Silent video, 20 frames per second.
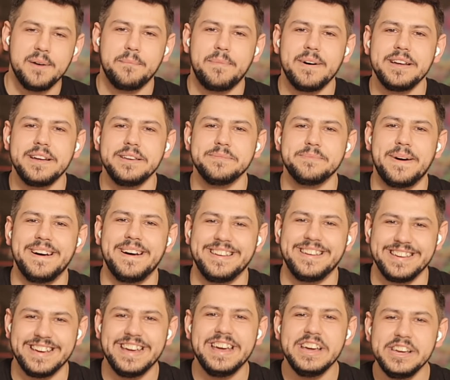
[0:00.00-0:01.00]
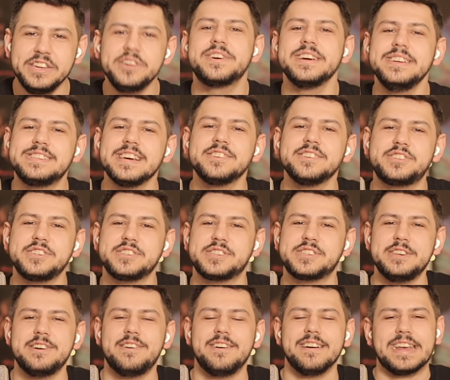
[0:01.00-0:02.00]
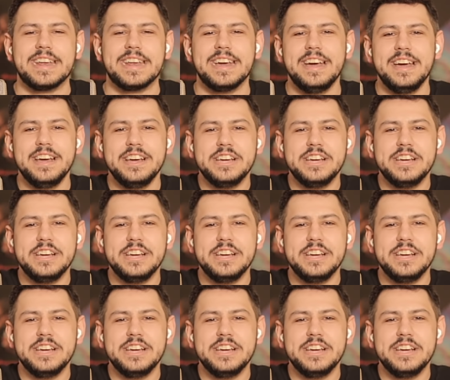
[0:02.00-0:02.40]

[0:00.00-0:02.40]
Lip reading: But you can tell she's annoyed.